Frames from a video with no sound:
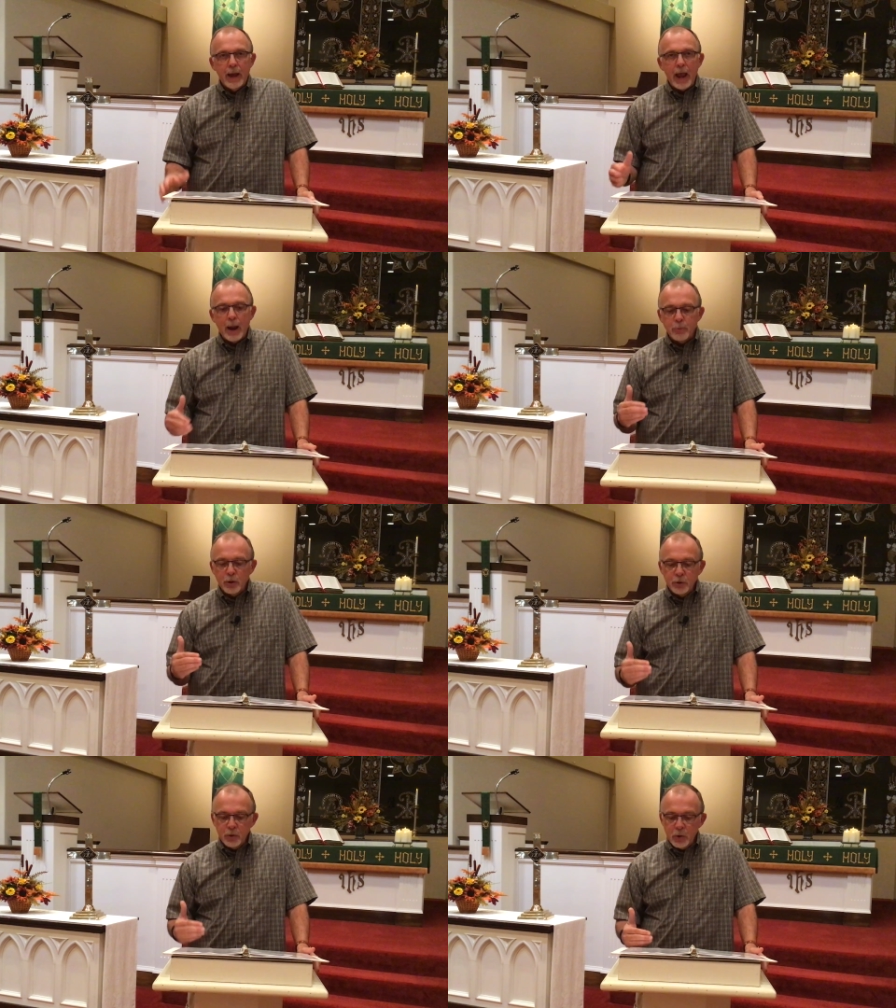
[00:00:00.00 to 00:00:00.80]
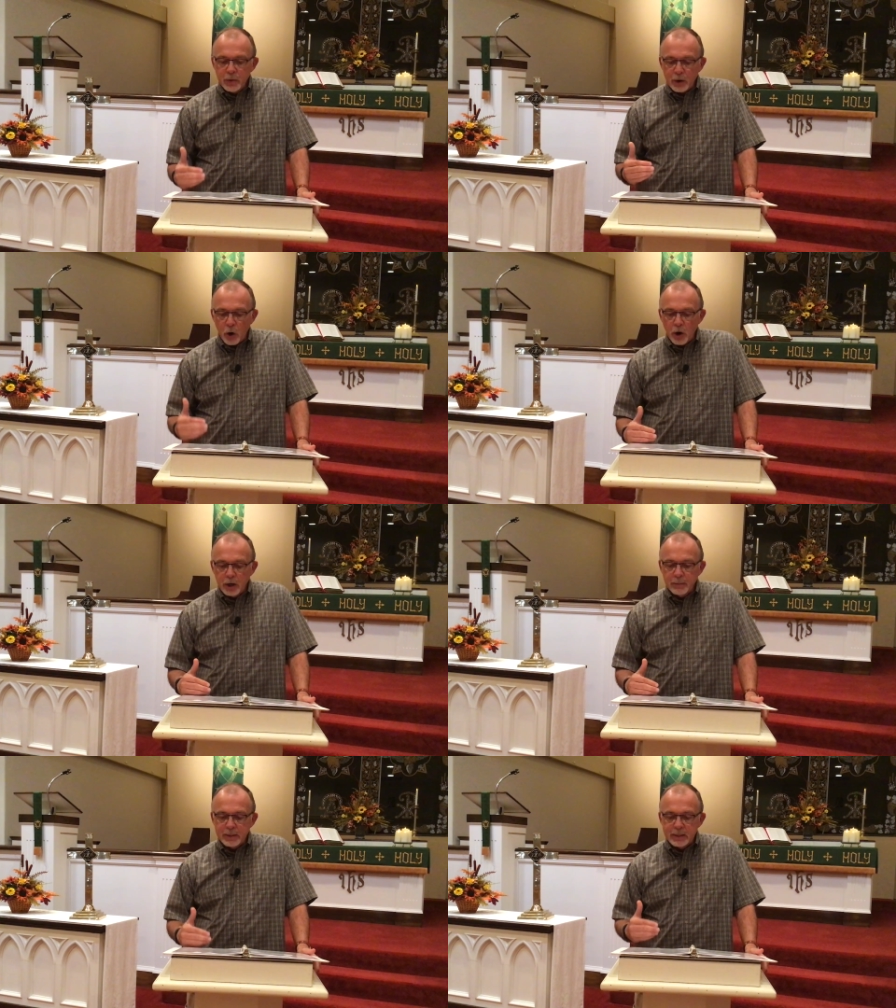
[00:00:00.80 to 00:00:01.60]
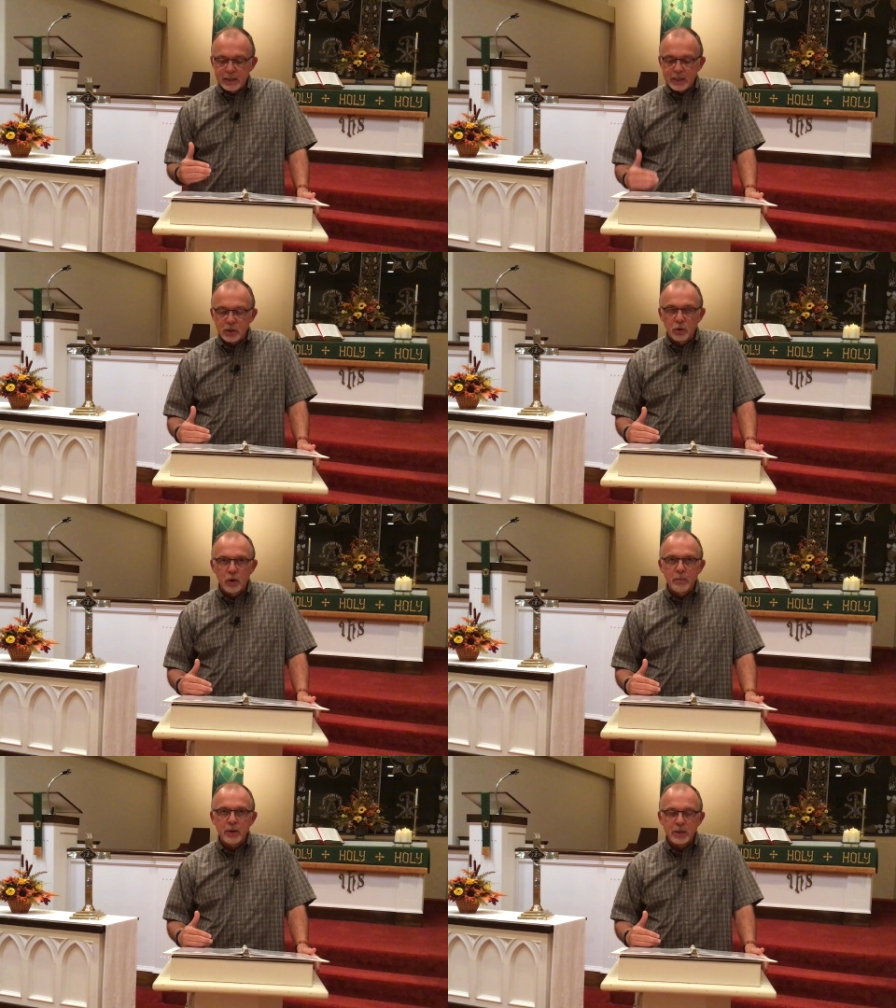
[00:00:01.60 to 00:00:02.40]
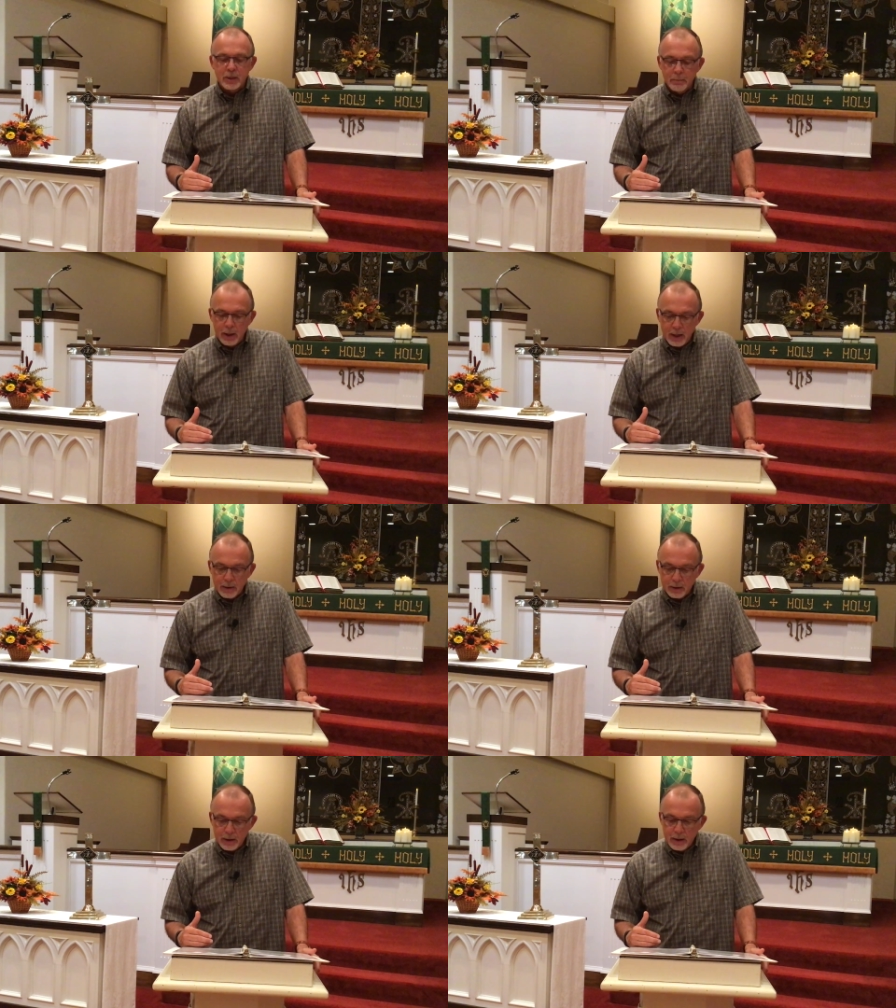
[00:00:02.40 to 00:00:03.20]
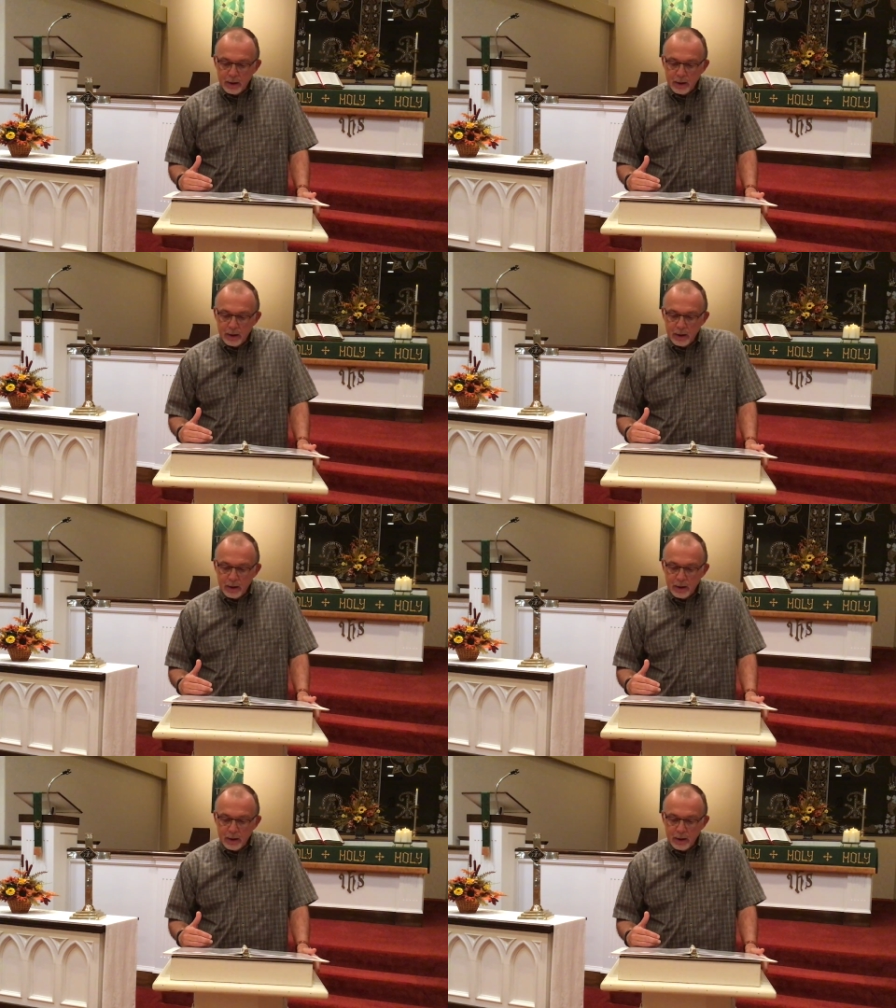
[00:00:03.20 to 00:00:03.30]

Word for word: Abram knew that arguments and disagreements among